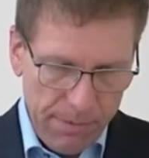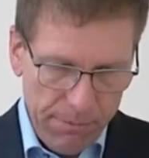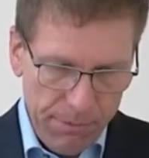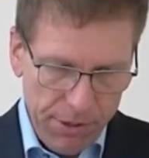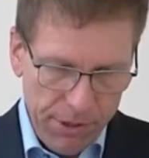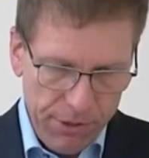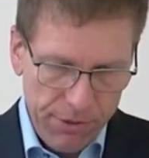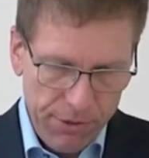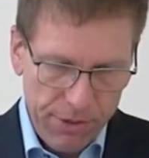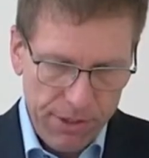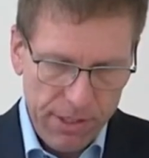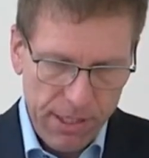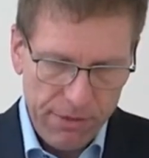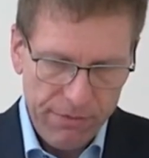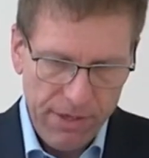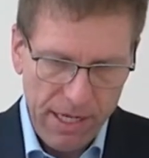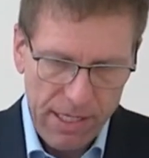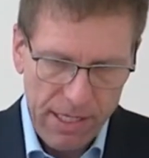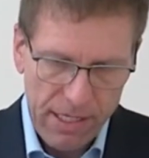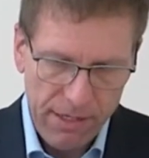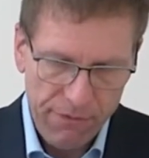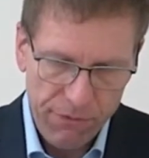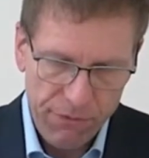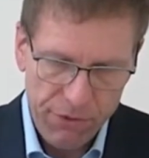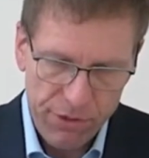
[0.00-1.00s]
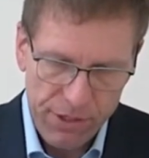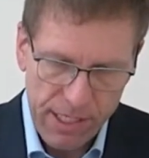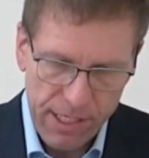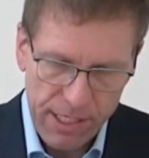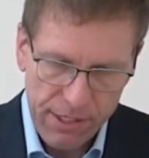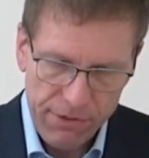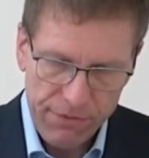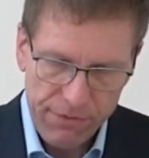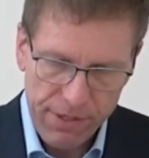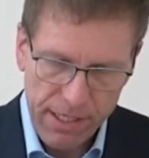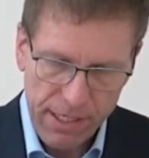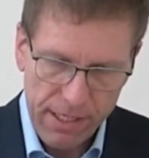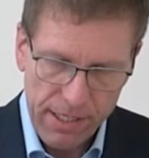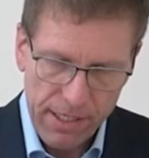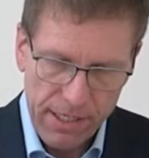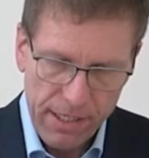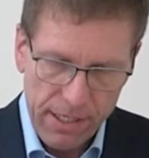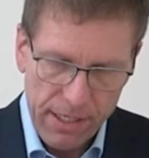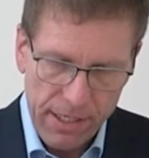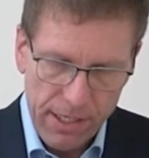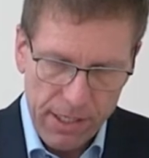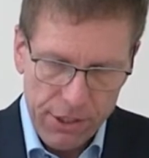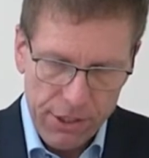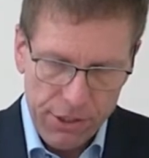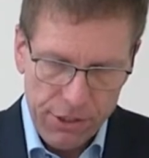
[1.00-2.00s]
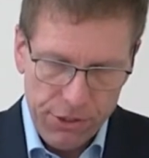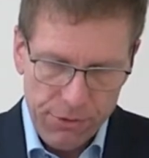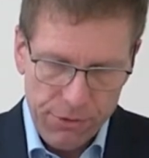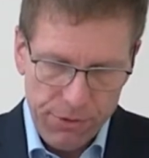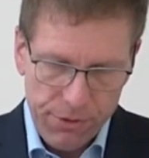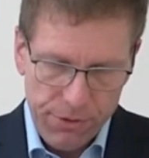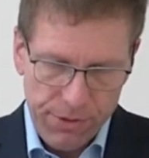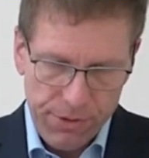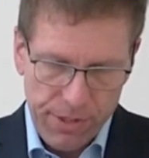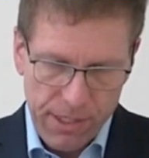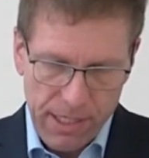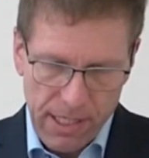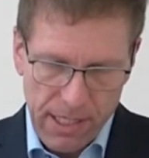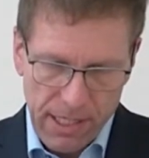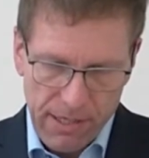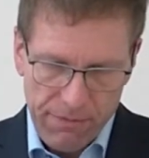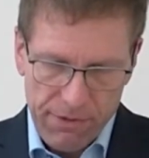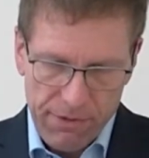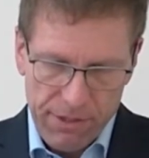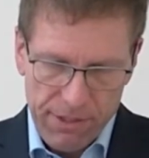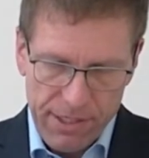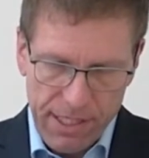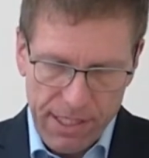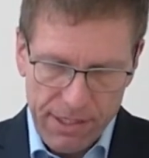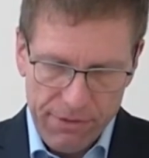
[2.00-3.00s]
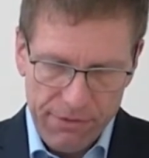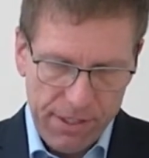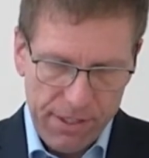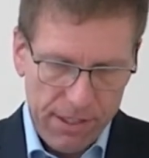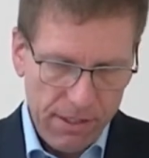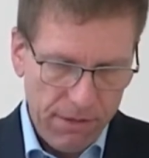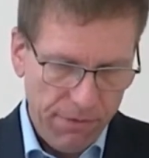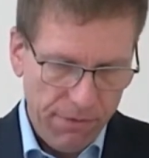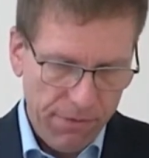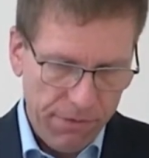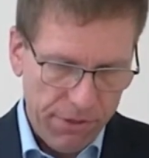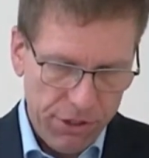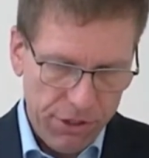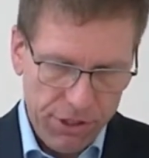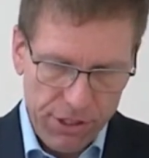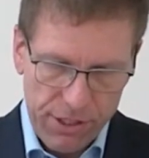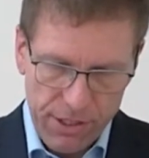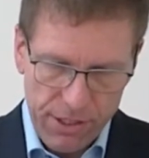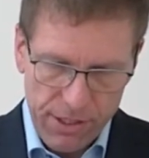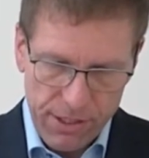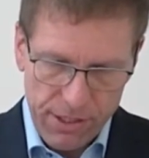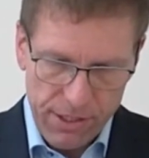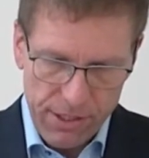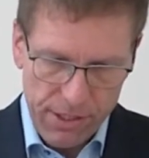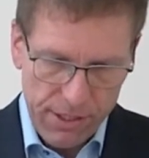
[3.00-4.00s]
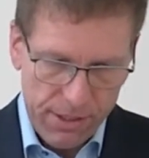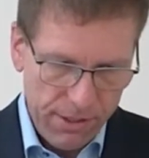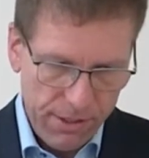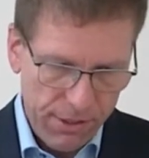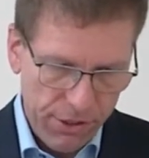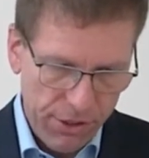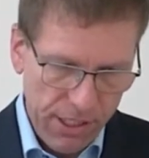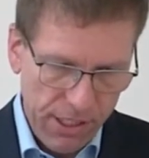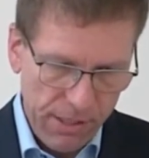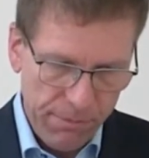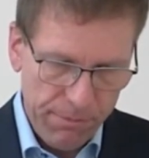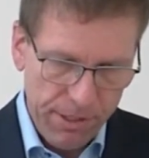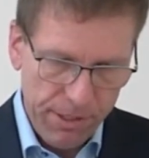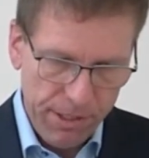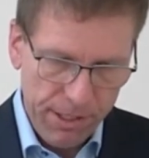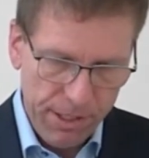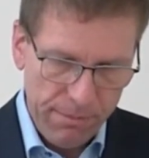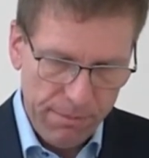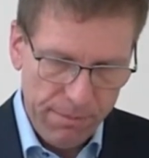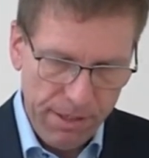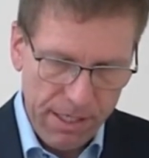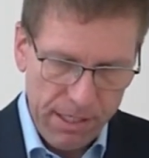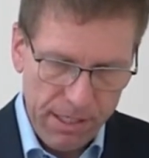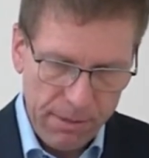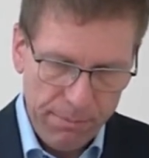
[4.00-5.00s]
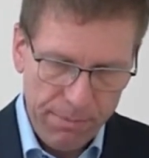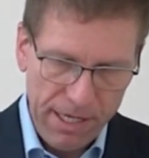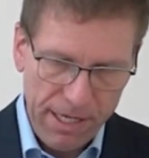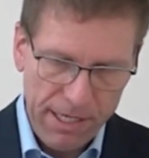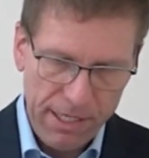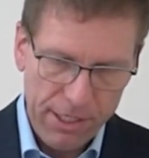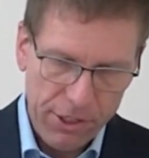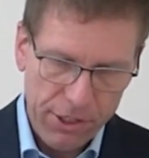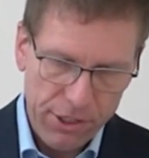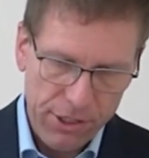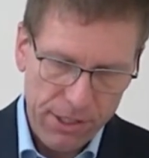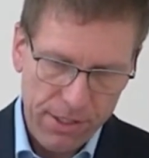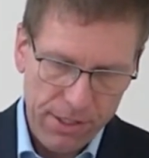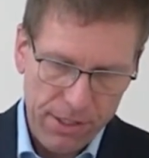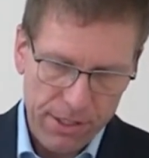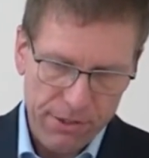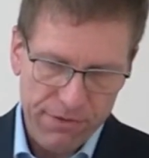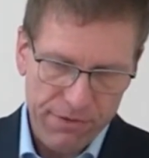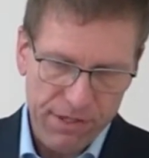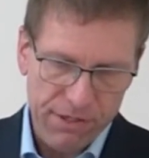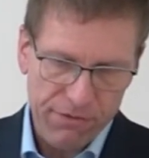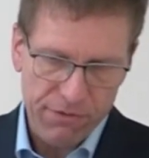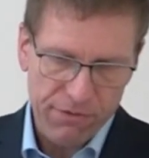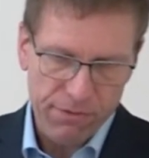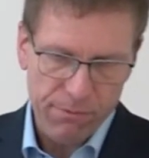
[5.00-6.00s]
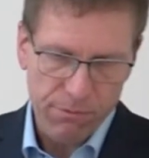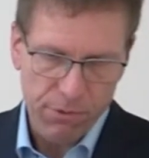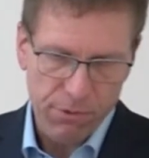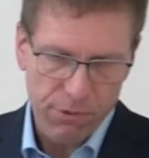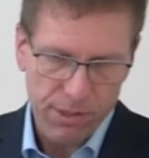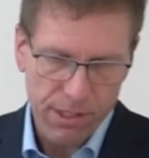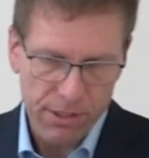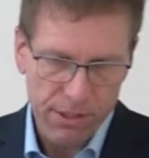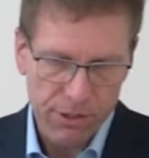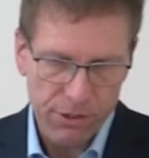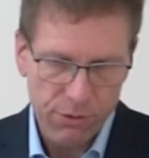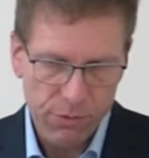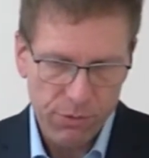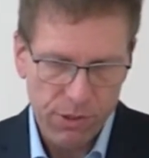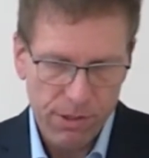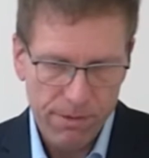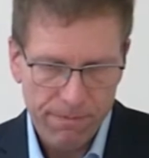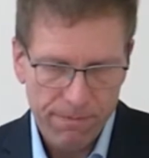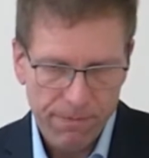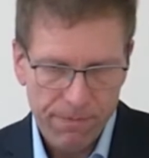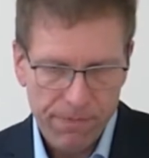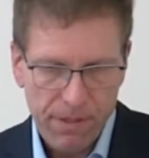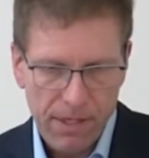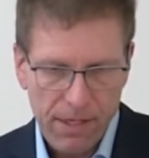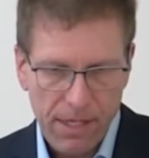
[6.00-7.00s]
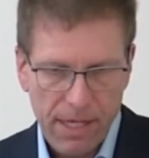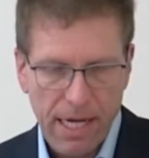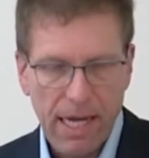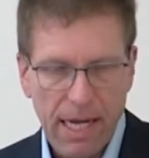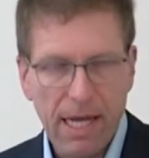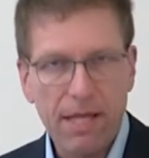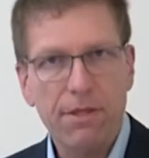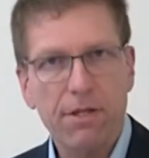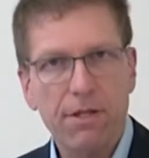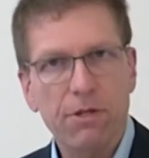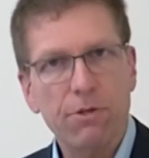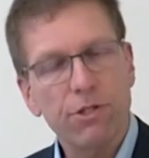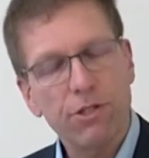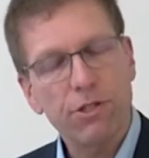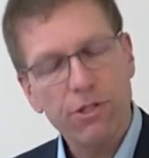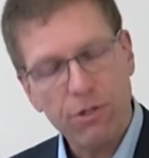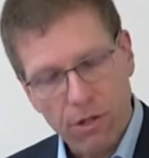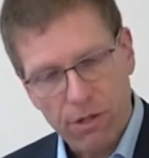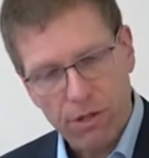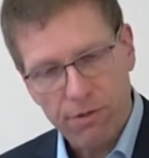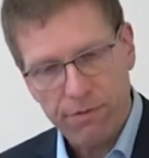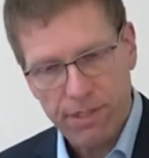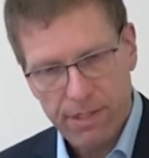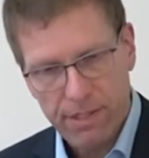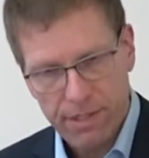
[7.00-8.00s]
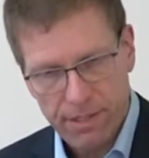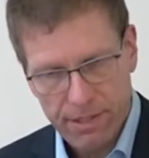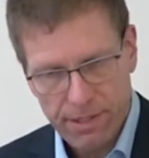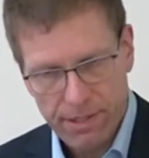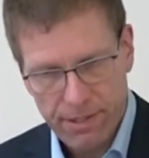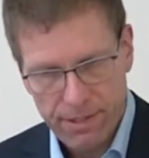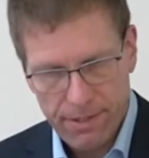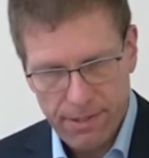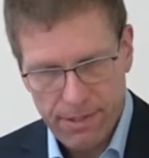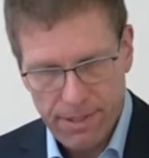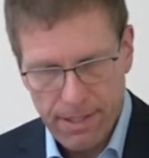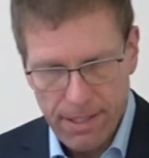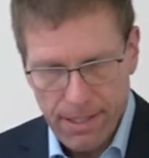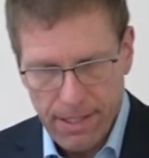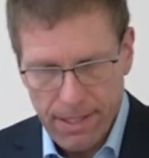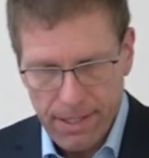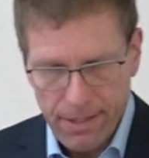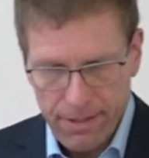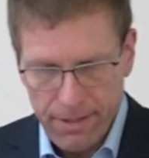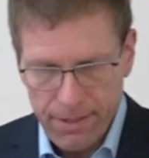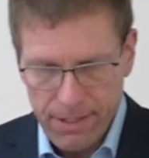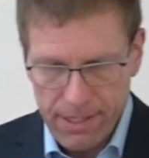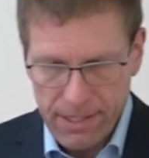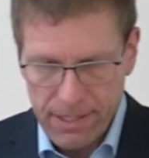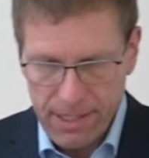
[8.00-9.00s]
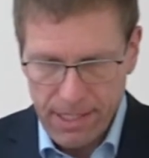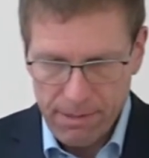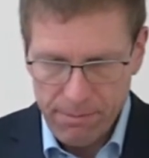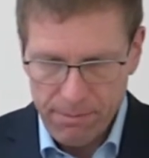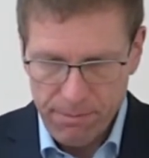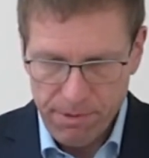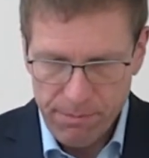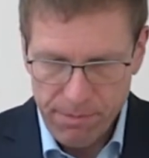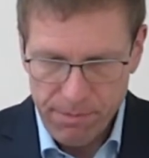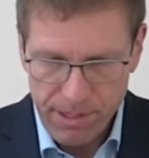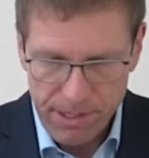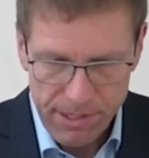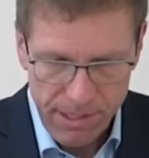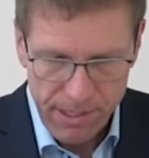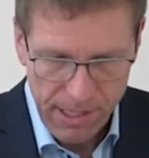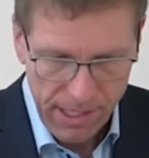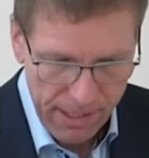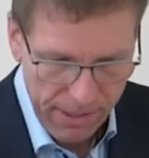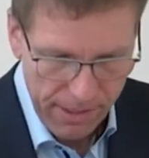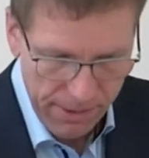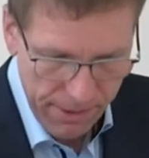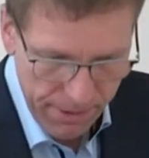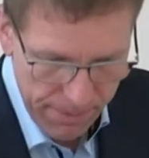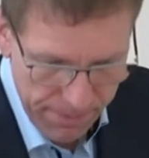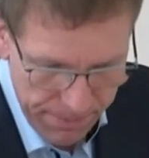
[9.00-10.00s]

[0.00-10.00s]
be used directly for centering due to the clever centering of the sheet metal package in the transfer molding tool and the good tolerances that can be maintained.